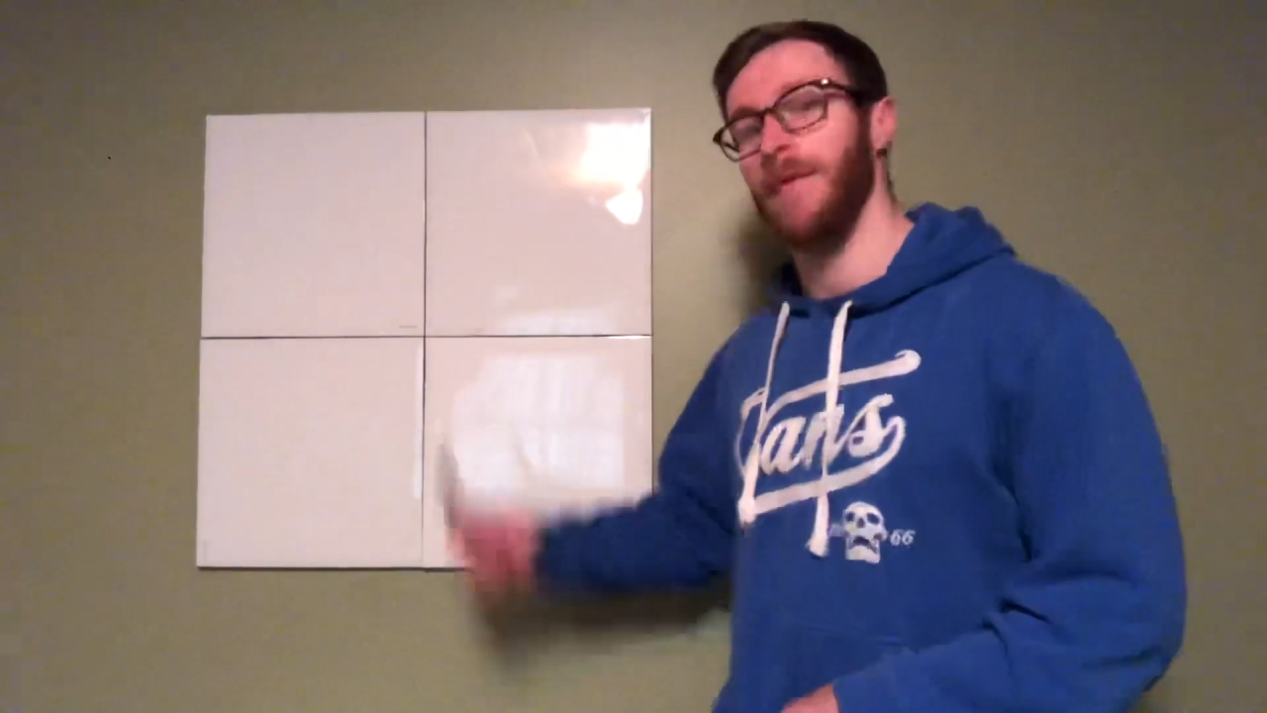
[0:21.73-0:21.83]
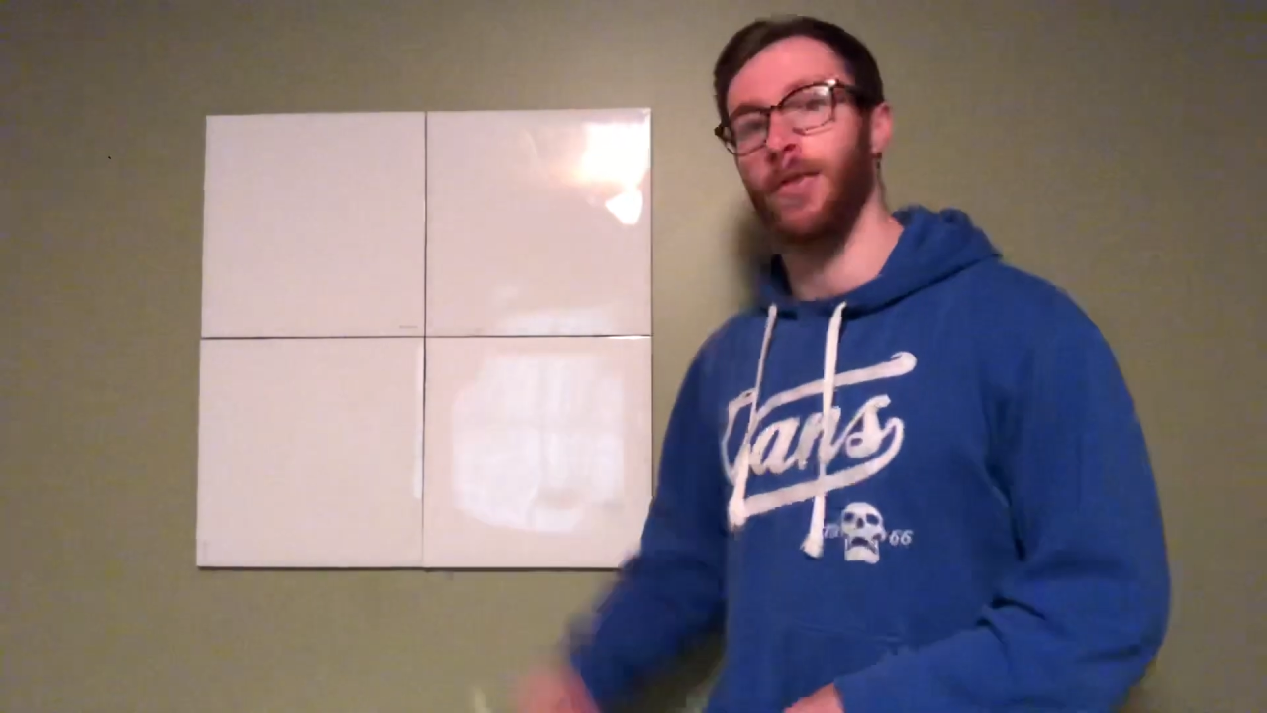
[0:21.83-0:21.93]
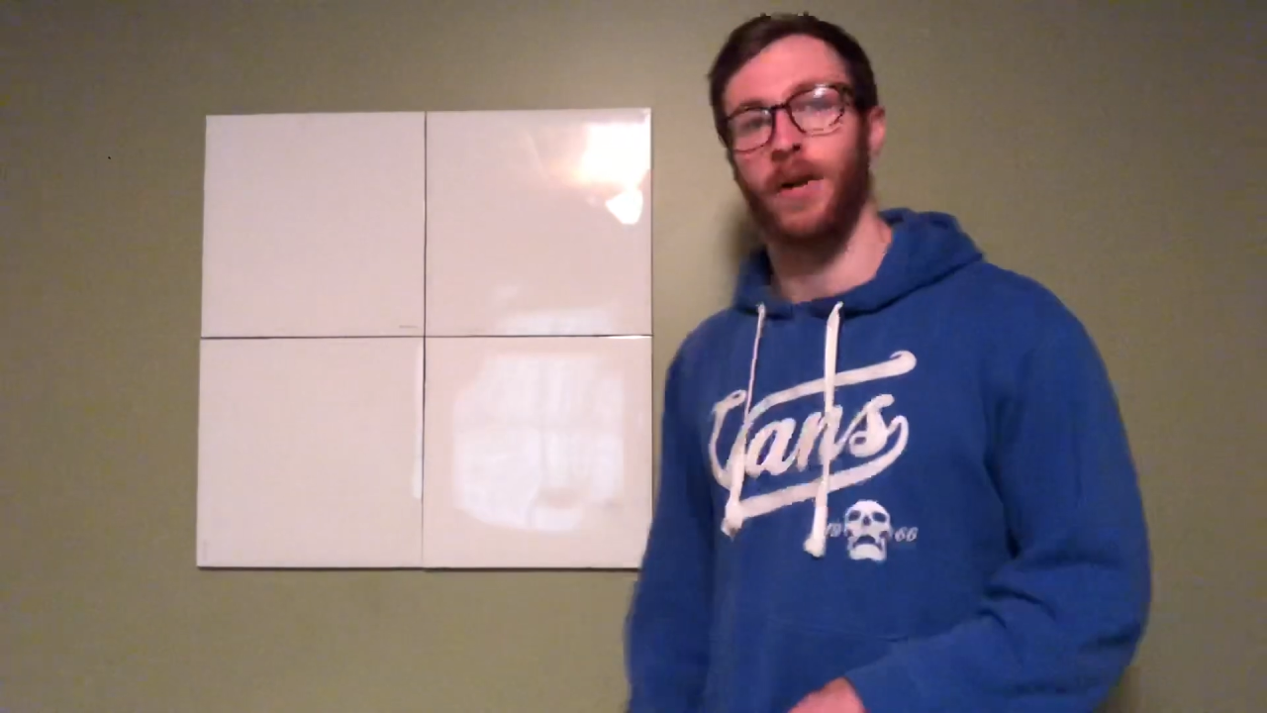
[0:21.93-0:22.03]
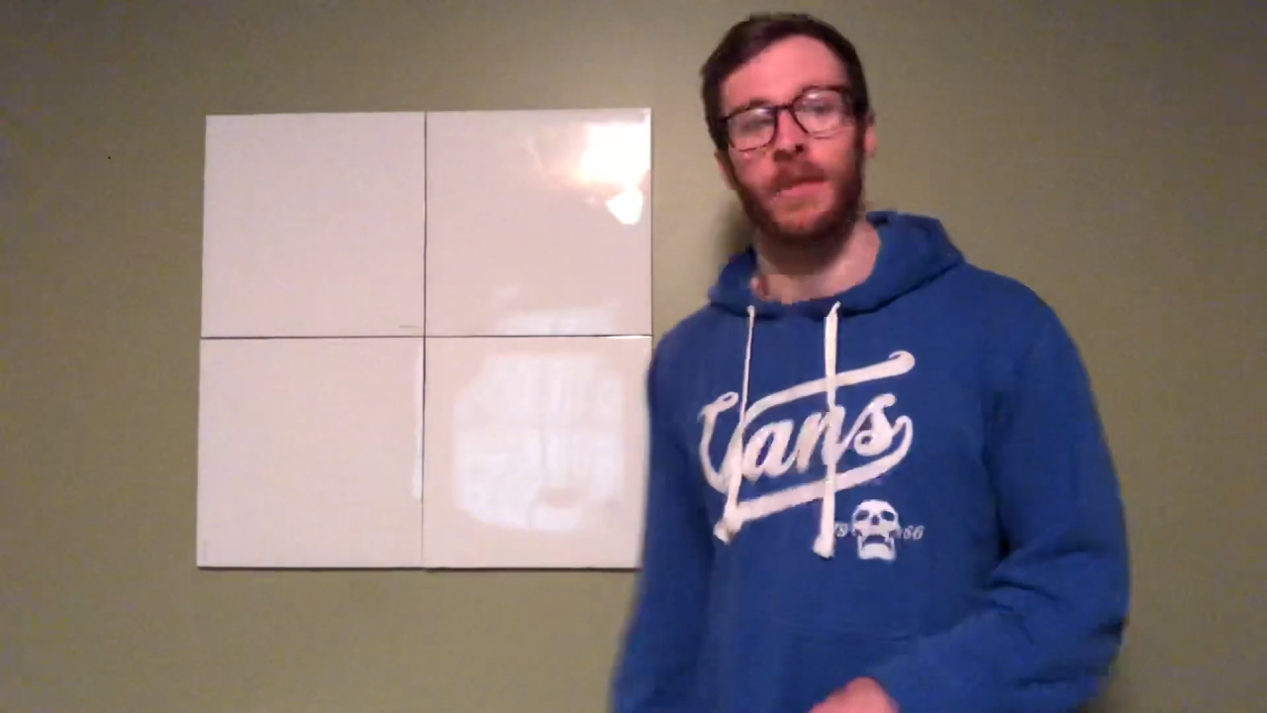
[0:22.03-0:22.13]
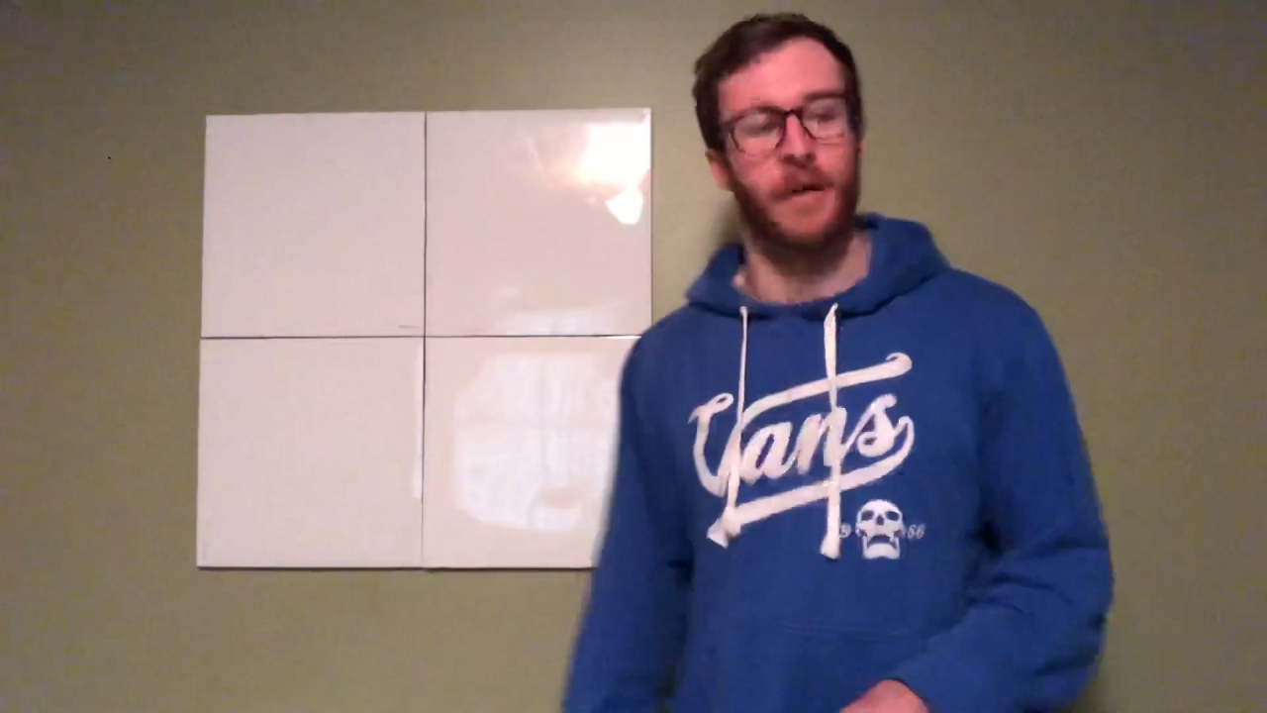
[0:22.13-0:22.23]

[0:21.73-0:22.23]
board up